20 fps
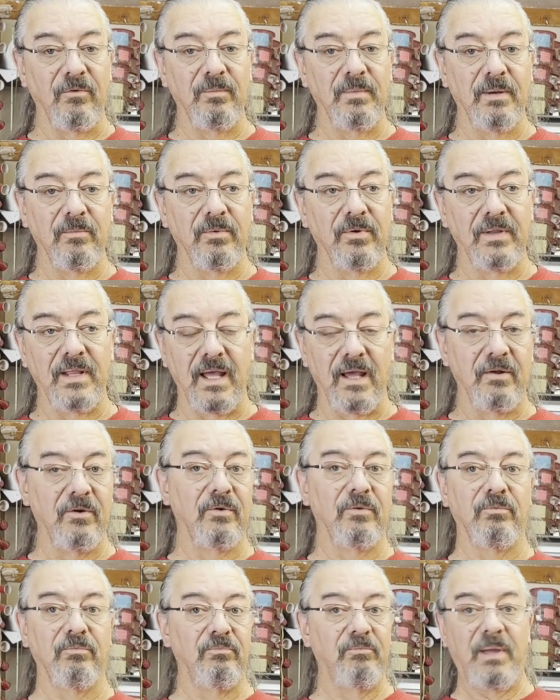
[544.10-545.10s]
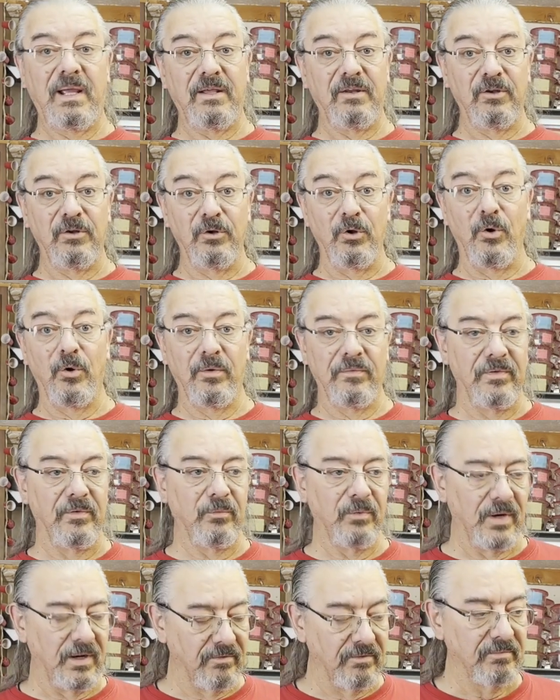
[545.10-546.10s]
remembering that or making a note of
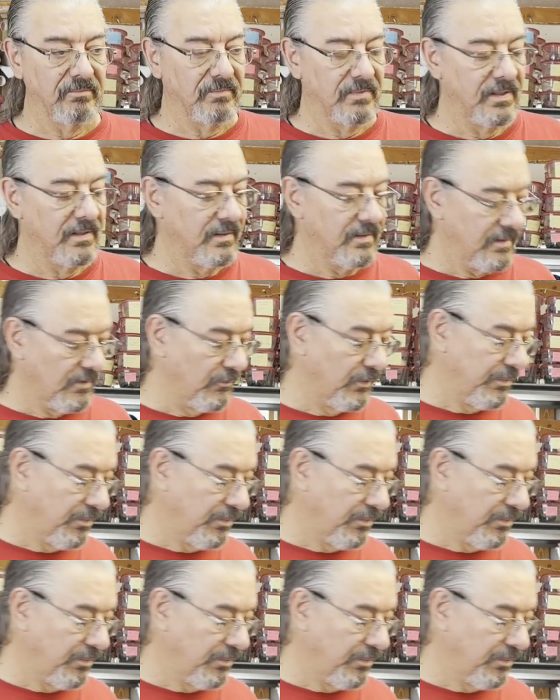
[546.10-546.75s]
it, whatever. We